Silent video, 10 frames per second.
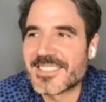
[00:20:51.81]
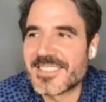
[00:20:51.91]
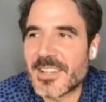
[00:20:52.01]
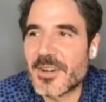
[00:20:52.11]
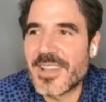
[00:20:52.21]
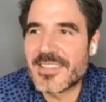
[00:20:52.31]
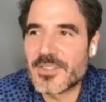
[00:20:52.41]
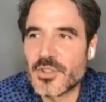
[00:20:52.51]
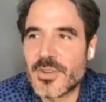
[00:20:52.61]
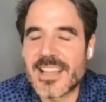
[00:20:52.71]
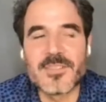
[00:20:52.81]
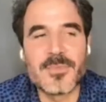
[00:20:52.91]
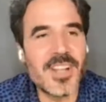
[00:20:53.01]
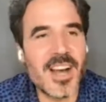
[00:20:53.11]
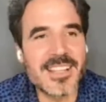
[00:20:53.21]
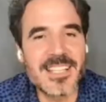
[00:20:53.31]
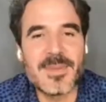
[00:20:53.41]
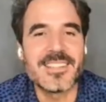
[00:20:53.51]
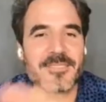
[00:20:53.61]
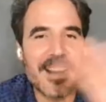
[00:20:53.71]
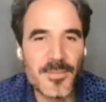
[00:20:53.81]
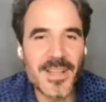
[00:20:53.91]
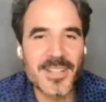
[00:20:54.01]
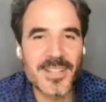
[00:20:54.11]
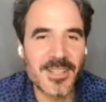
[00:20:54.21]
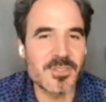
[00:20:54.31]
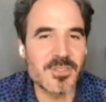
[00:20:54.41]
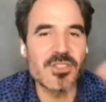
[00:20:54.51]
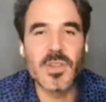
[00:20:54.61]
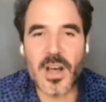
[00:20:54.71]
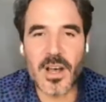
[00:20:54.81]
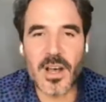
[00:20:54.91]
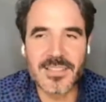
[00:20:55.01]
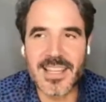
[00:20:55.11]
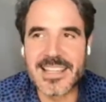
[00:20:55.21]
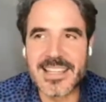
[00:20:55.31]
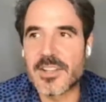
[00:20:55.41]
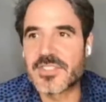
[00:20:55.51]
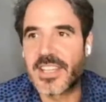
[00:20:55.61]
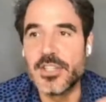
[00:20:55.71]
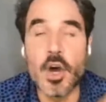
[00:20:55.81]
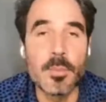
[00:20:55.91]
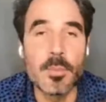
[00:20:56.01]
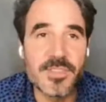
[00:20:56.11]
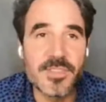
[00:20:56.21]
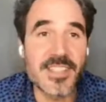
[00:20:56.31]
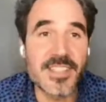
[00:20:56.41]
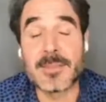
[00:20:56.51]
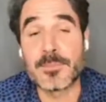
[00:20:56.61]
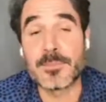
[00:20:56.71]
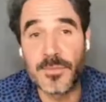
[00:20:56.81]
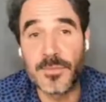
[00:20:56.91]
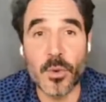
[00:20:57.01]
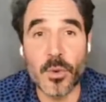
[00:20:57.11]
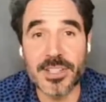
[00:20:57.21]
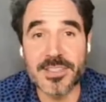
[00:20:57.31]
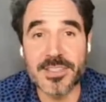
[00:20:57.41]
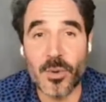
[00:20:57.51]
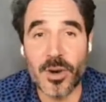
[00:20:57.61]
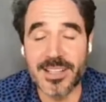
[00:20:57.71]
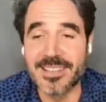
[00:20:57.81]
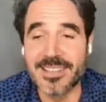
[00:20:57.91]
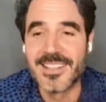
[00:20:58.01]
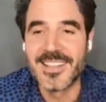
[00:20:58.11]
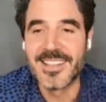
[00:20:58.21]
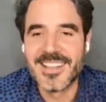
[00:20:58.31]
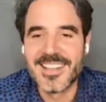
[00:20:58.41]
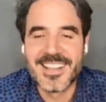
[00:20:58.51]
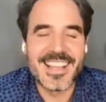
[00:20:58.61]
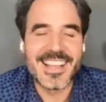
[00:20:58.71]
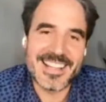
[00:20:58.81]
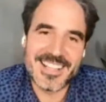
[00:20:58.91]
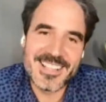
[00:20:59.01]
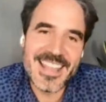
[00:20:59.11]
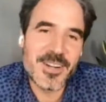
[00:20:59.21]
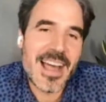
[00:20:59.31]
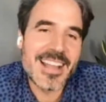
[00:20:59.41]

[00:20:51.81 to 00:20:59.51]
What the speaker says: It's like, okay, so you guys have been talking about the environmental thing for so long, and now you're saying no proof of stake and proof of work is the one. Yeah, they don't.